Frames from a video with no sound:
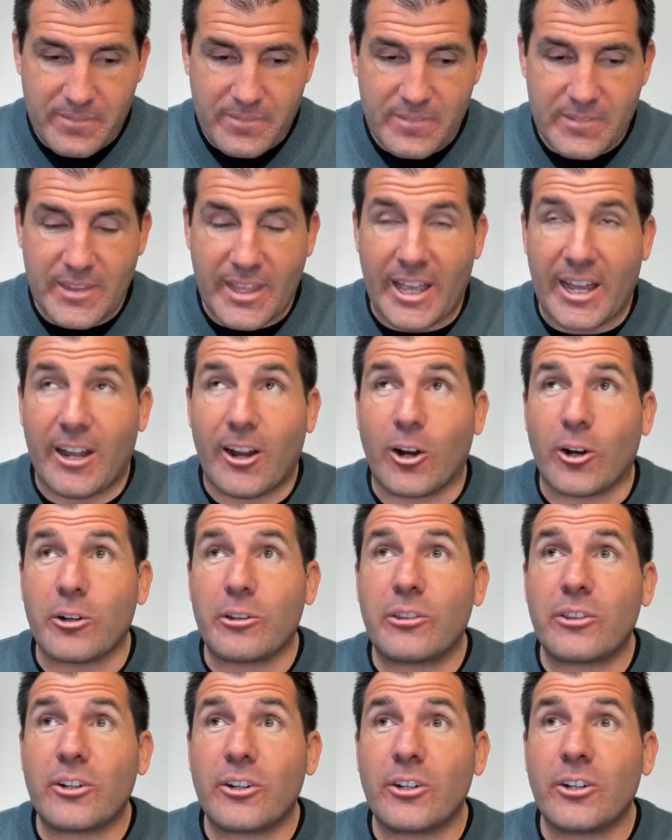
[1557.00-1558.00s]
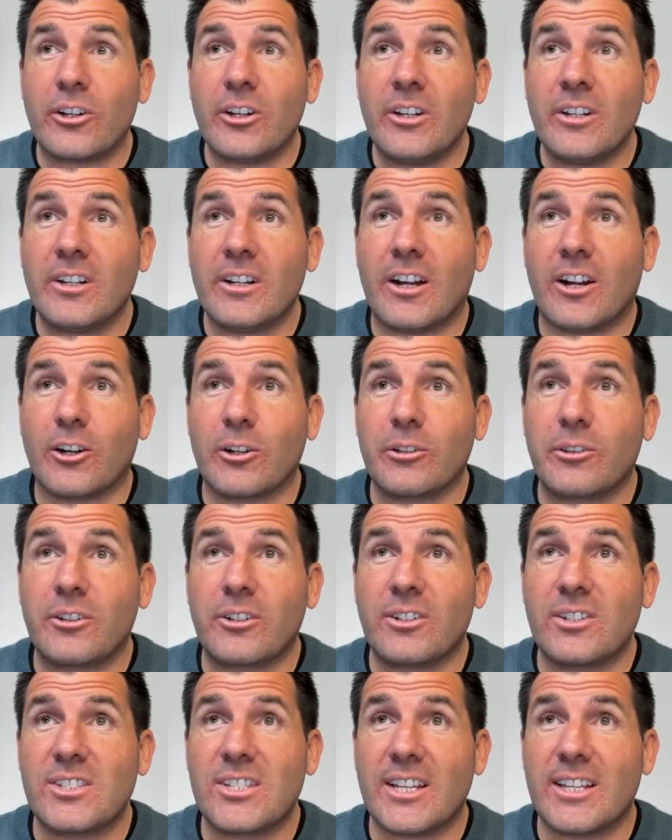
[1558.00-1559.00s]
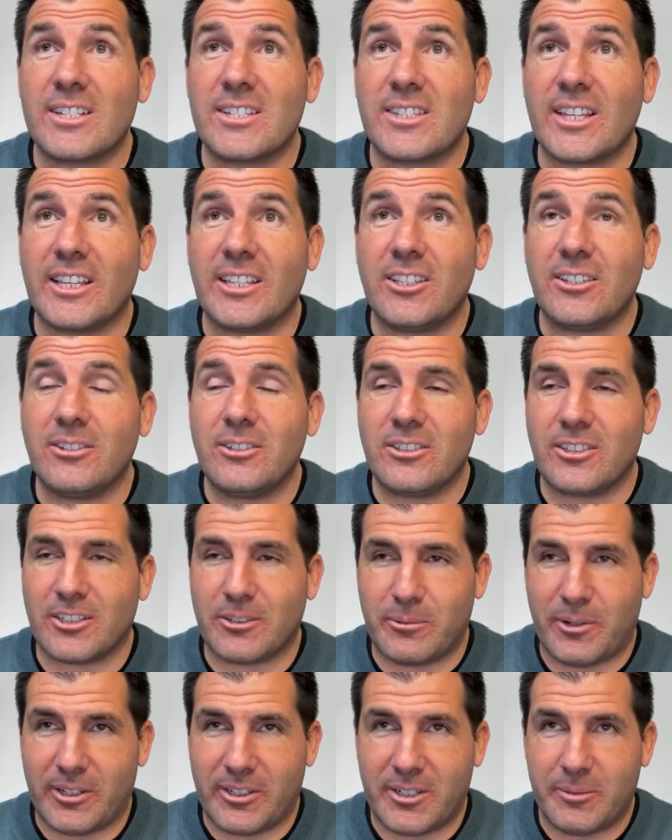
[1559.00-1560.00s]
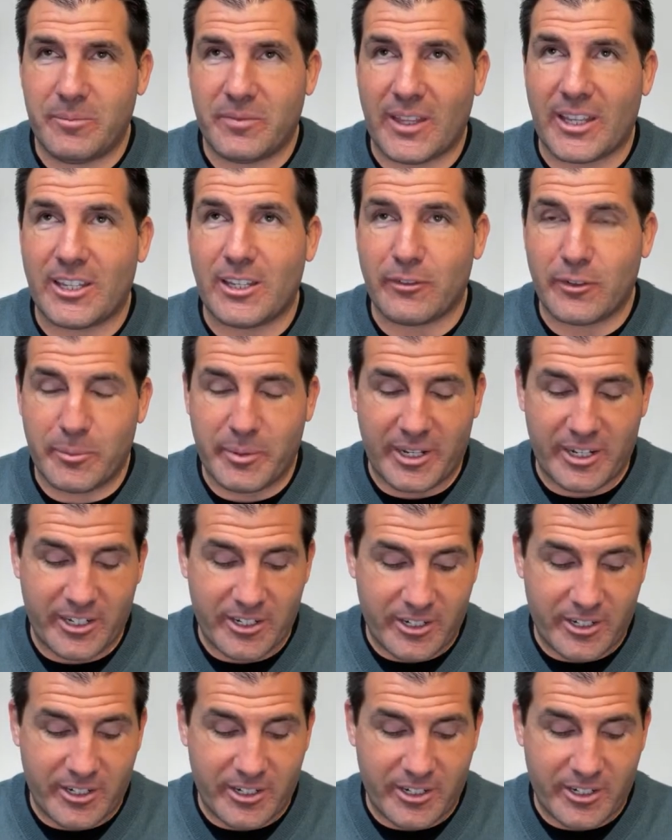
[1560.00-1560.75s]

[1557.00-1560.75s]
Yeah, Arthur, Arthur says, thank you. You're welcome. Thank you for being here,